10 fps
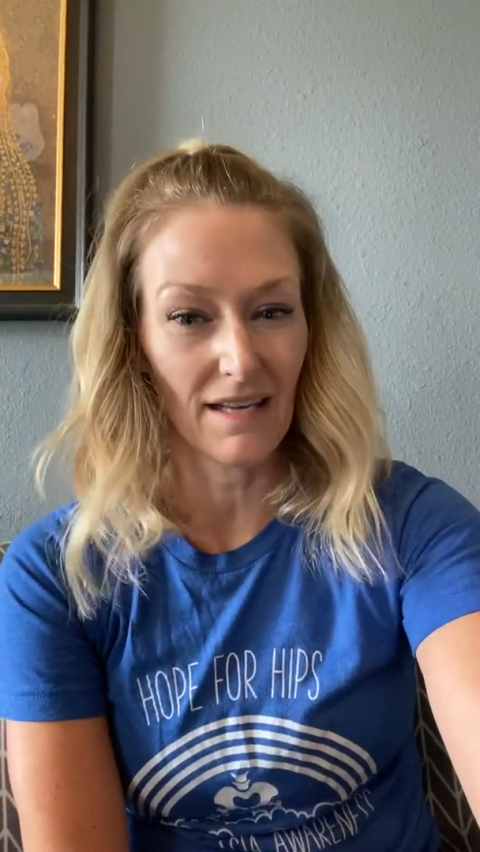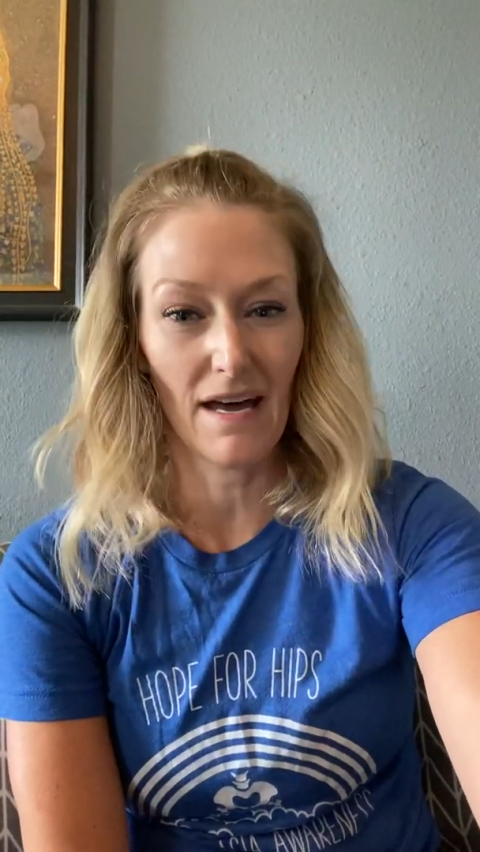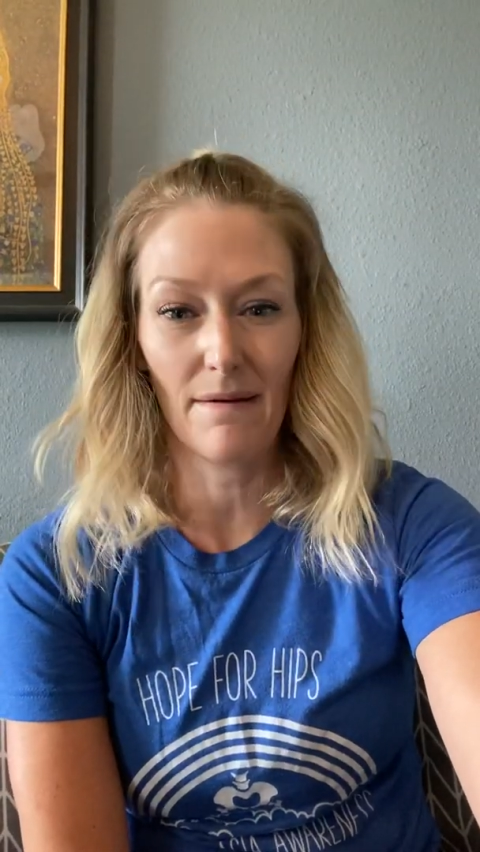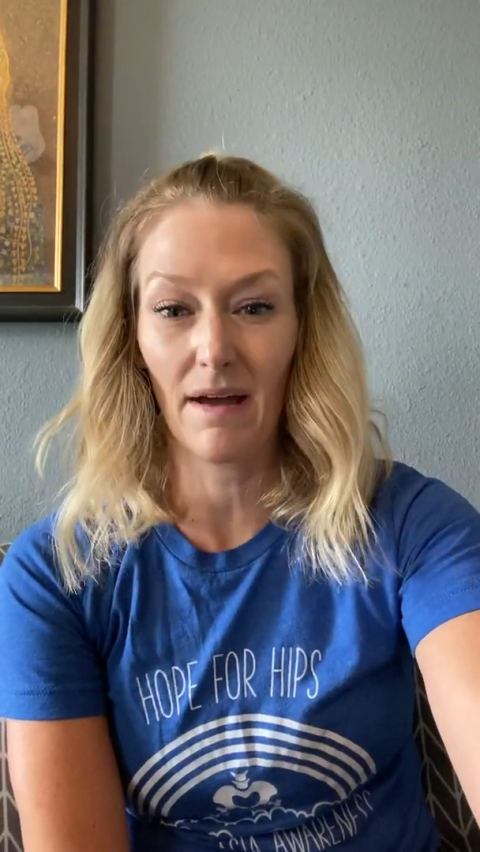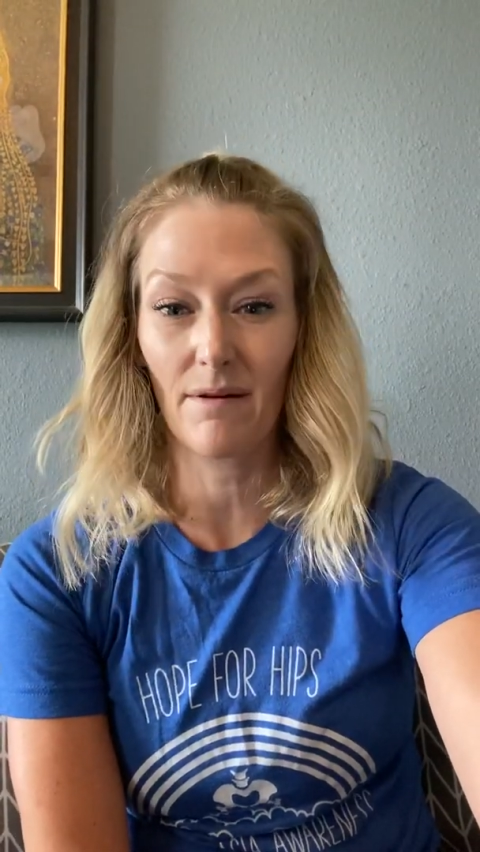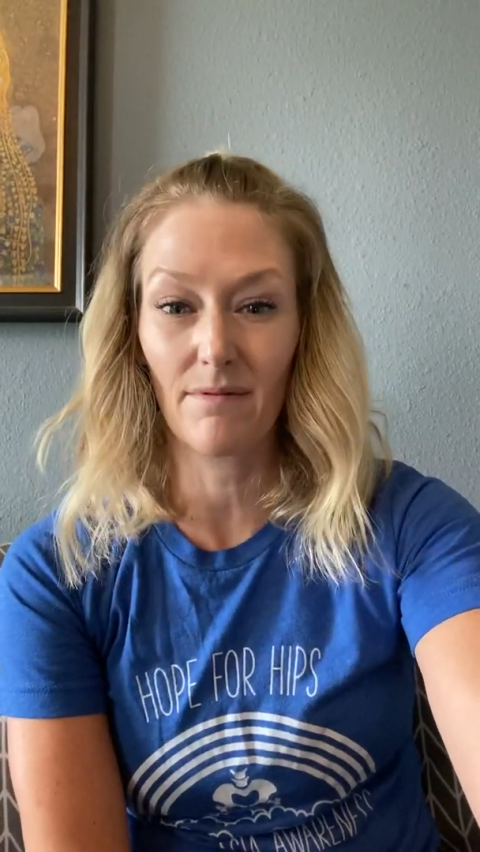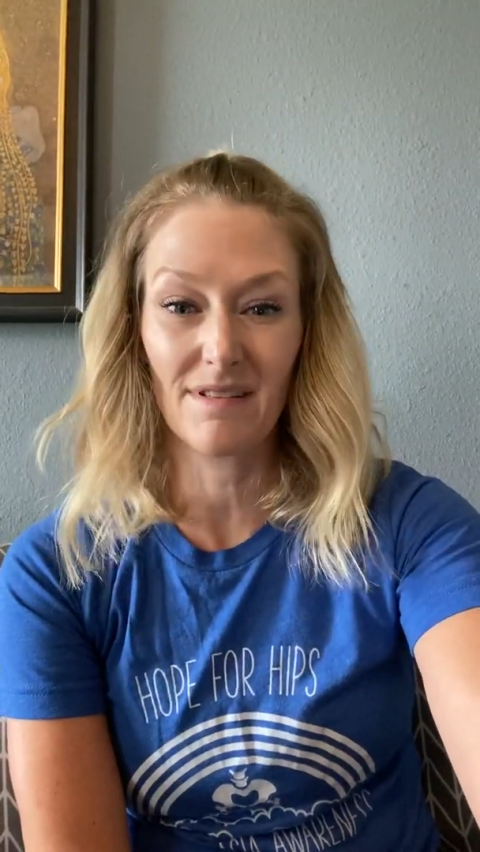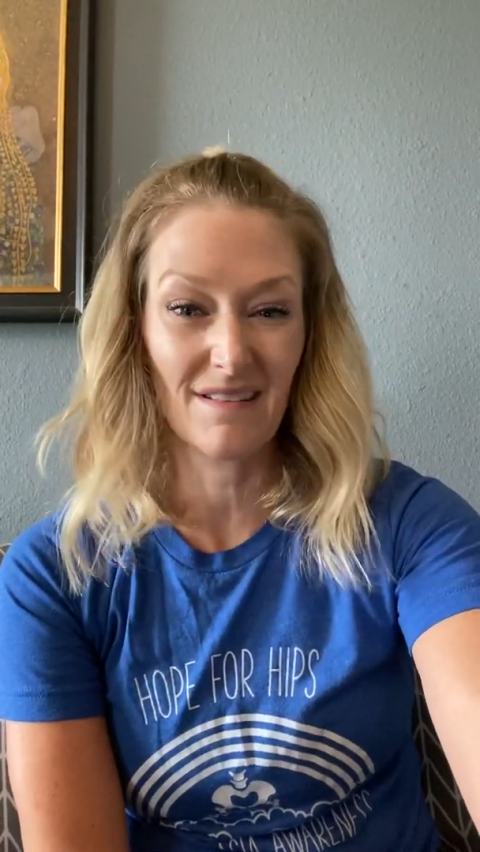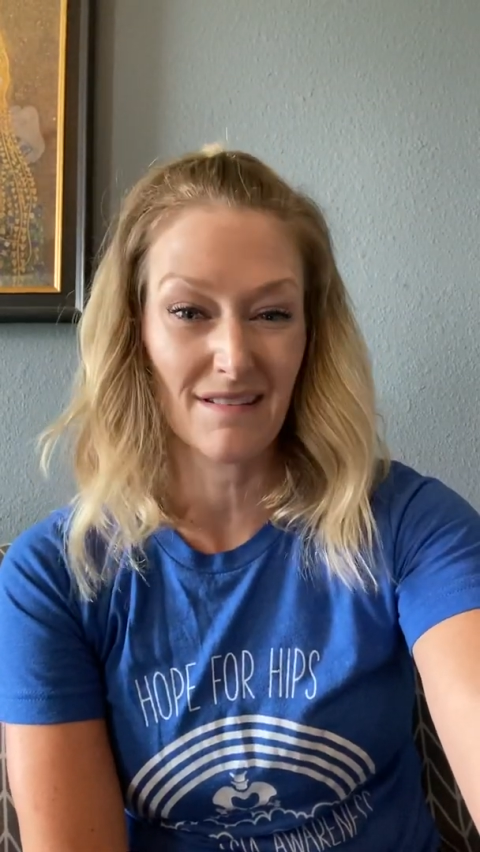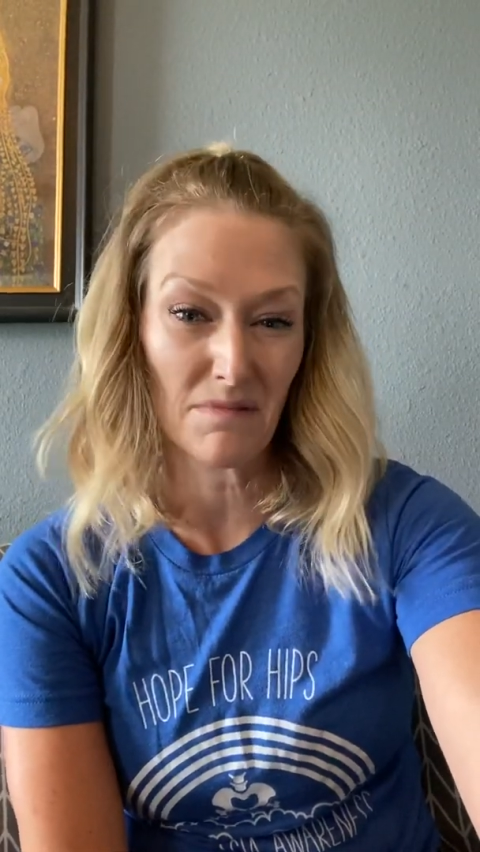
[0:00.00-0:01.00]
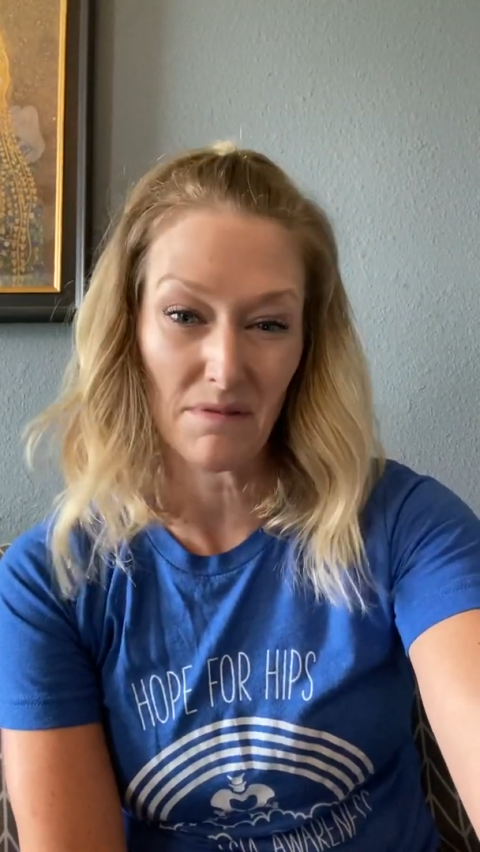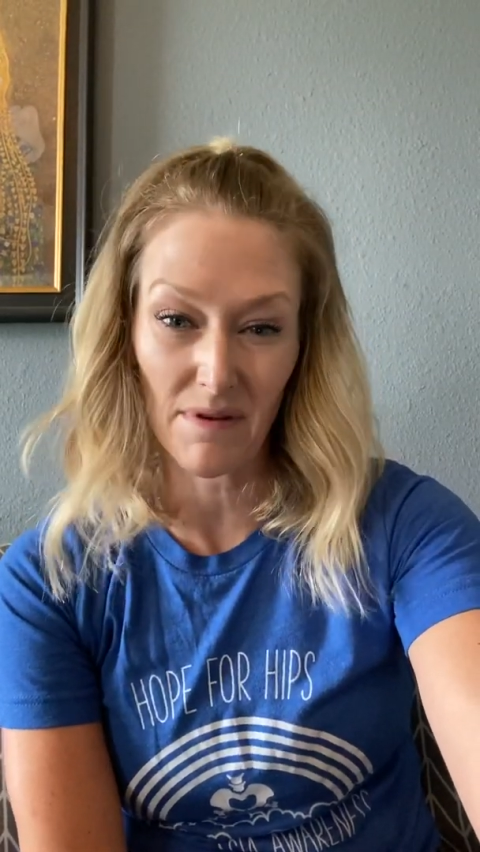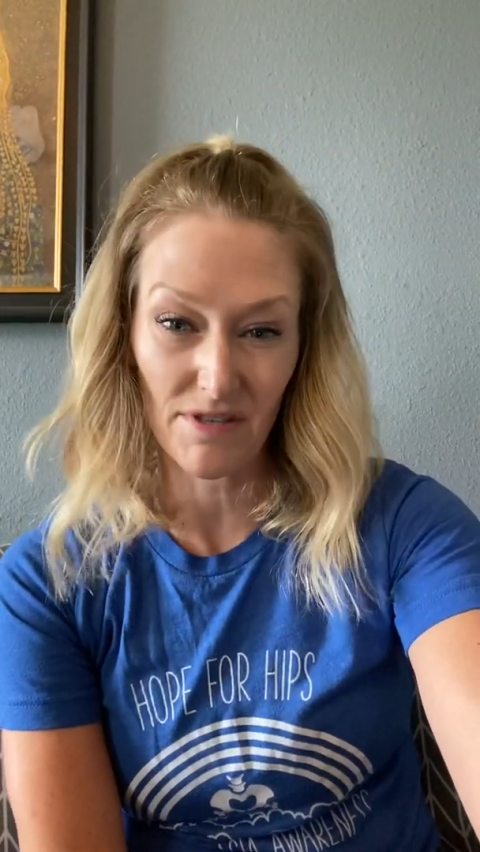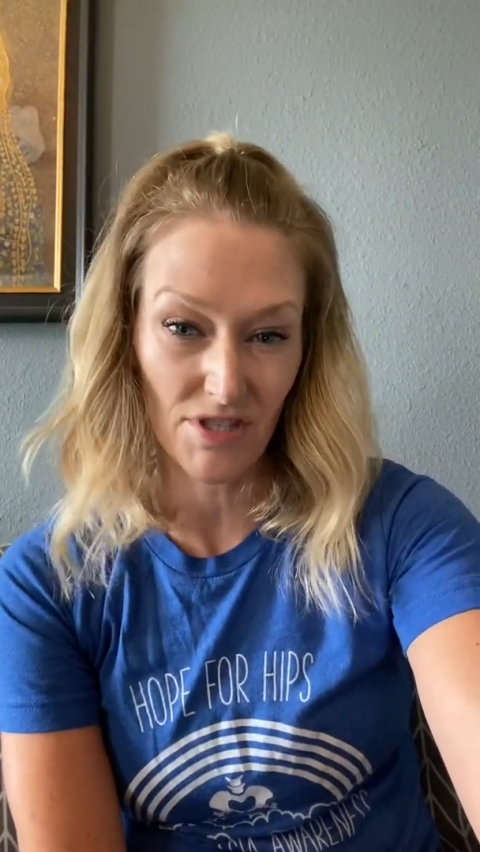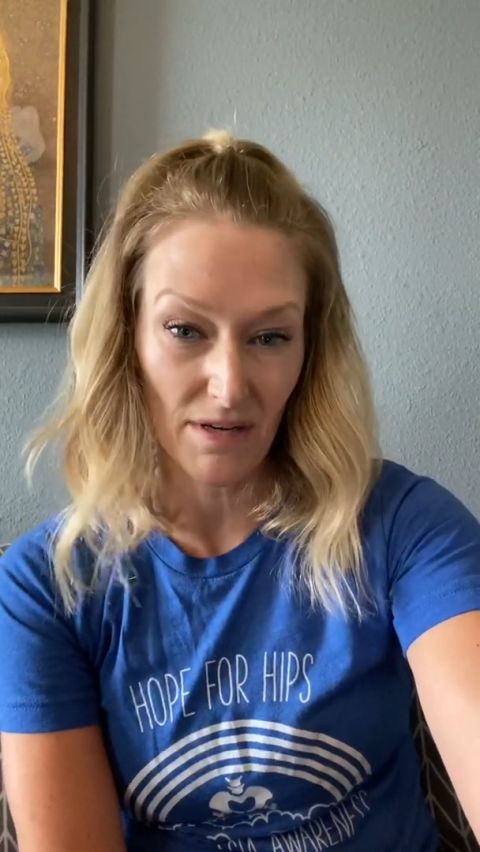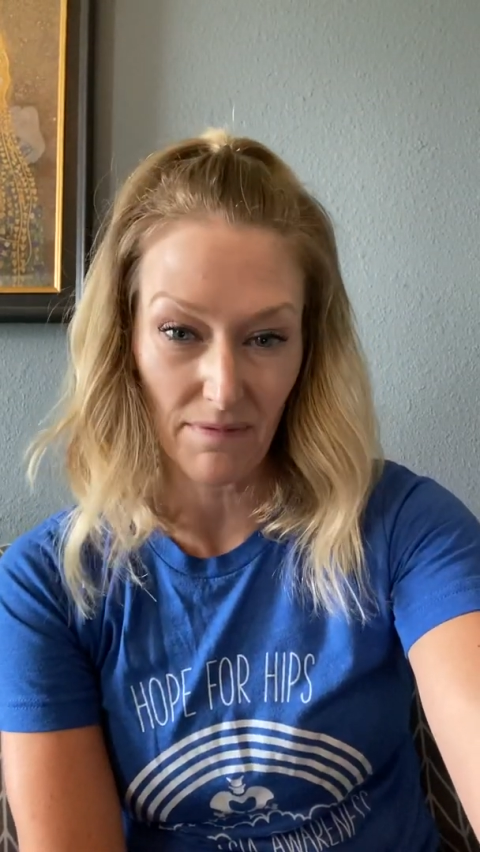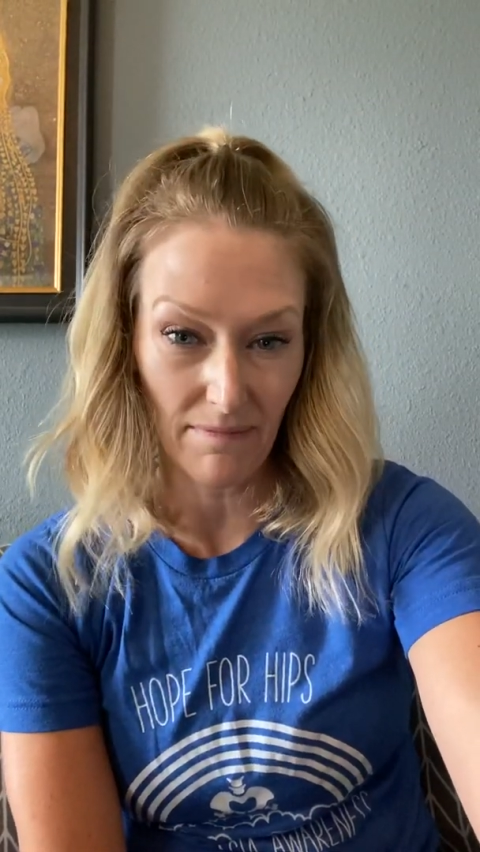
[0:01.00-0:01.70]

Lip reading: I was in some of the best shape of